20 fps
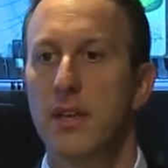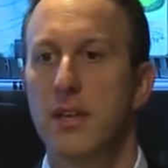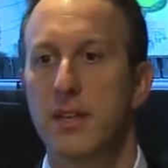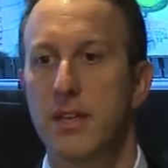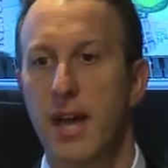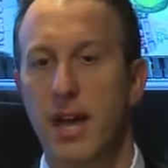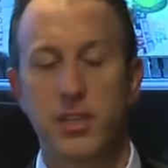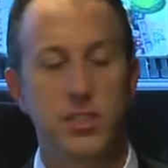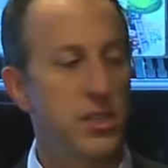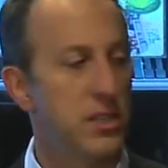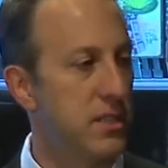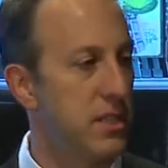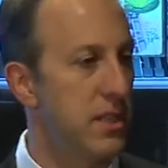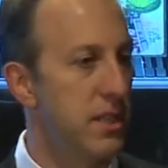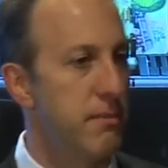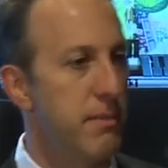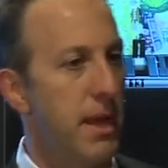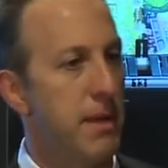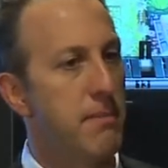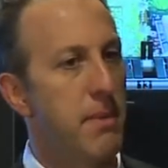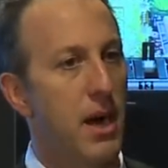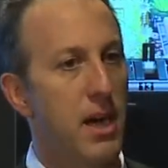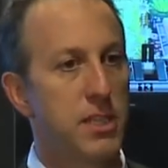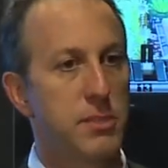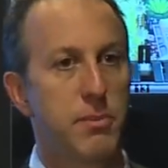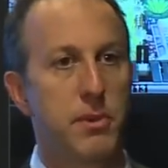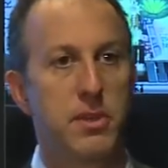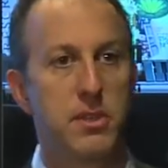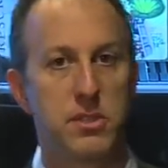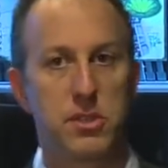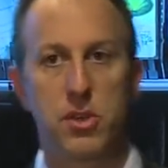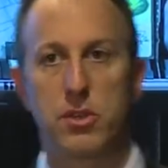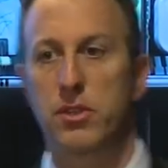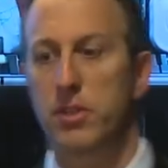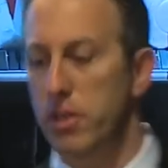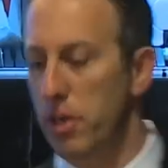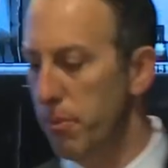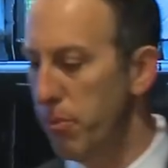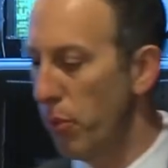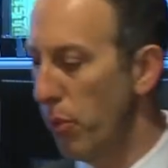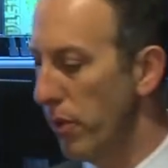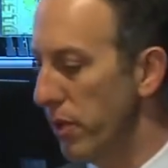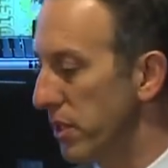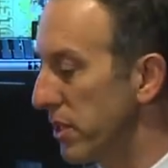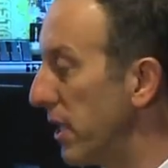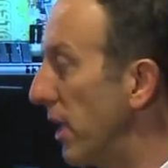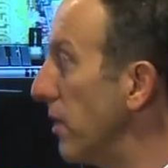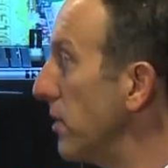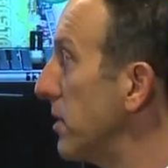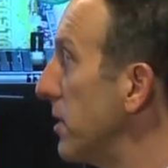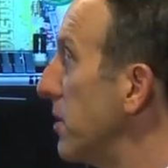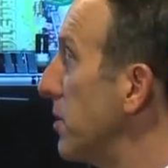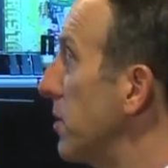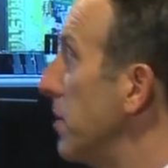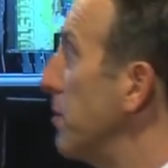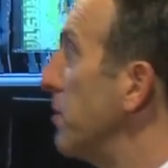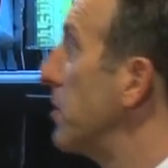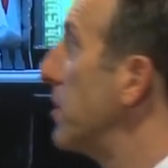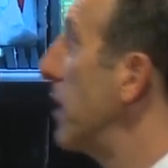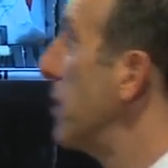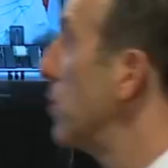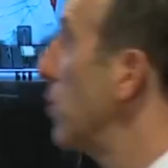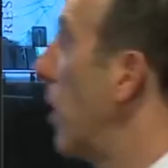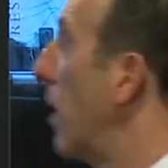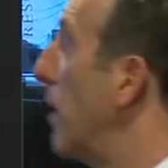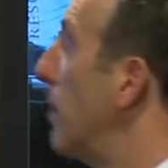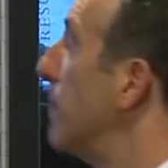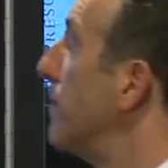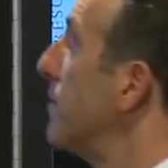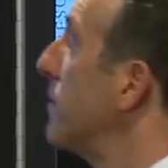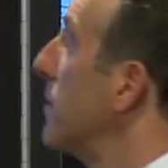not just in the Medbox, but certainly in our point of sale systems as well.